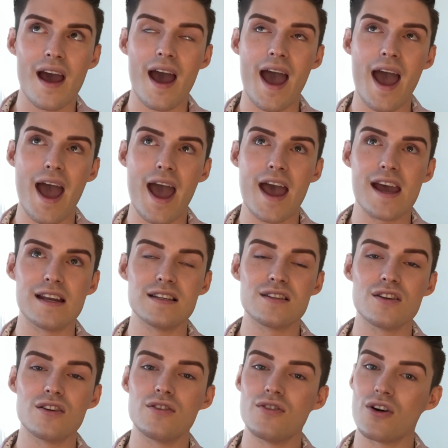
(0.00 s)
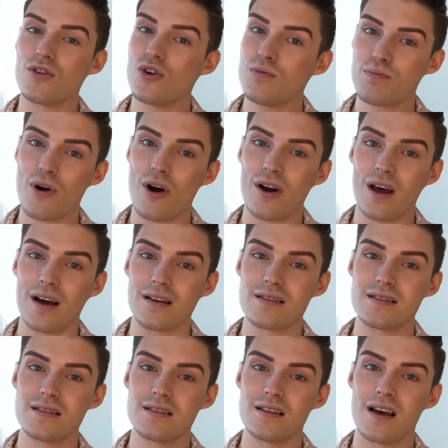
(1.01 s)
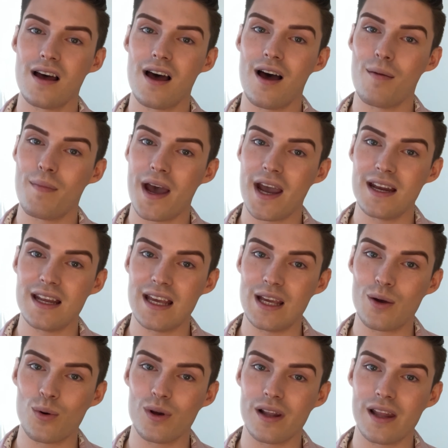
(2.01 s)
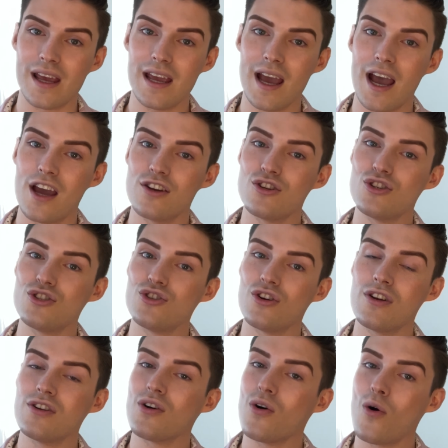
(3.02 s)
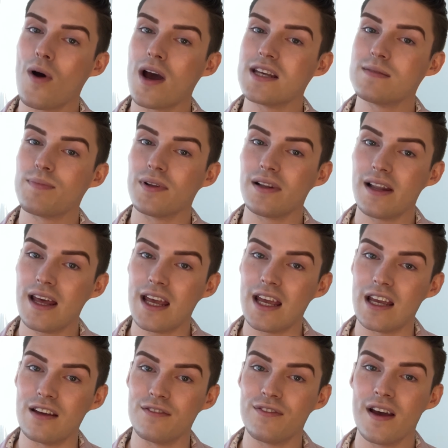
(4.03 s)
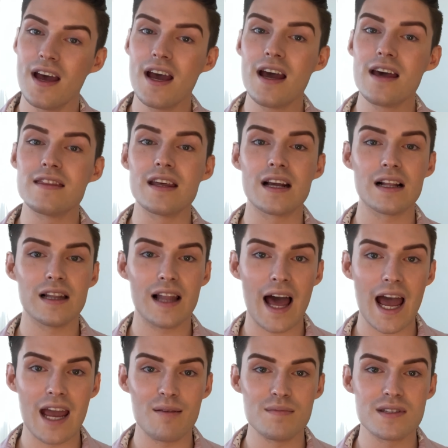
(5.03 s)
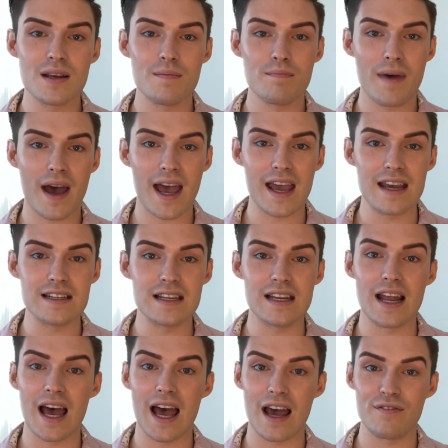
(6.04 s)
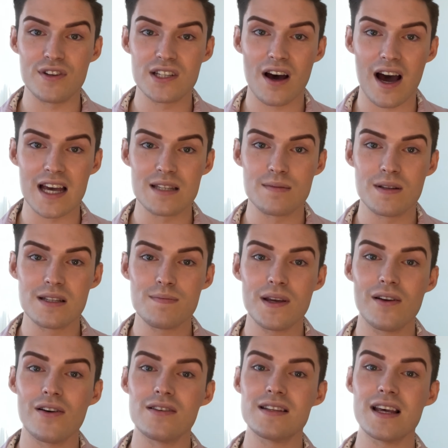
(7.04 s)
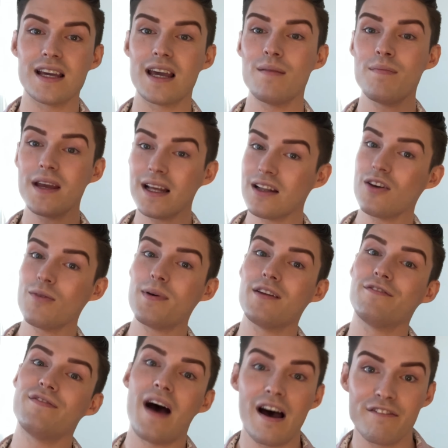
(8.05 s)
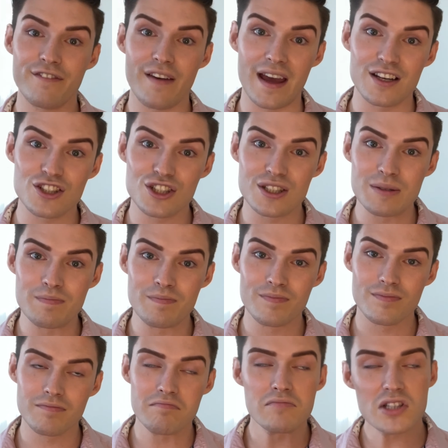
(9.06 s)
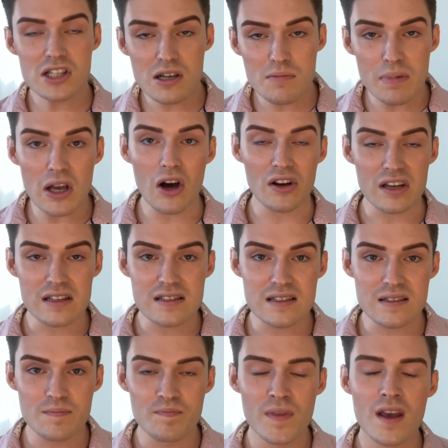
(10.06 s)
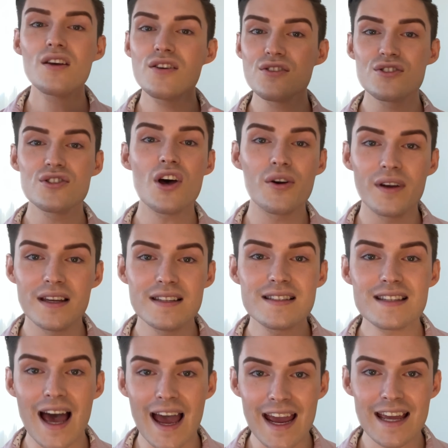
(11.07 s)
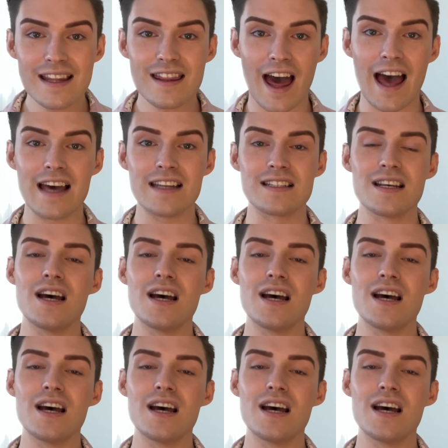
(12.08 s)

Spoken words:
and not all products are made equally, and you shouldn't always believe the claims made in advertisements because they can be a little bit far-fetched, to be honest. So in saying that,